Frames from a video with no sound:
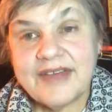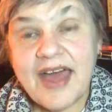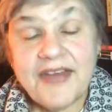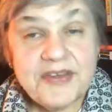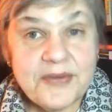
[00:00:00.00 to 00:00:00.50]

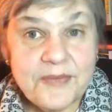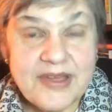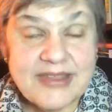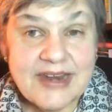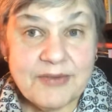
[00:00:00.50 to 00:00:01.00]
other
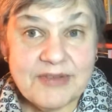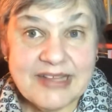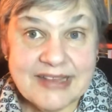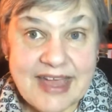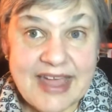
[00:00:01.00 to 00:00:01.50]
one that I really
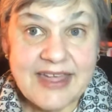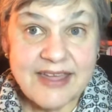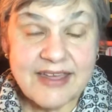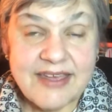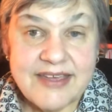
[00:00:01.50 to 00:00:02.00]

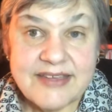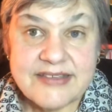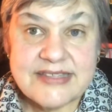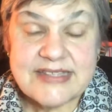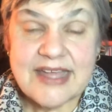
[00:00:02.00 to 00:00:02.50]
like
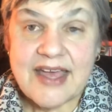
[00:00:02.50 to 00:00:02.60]
is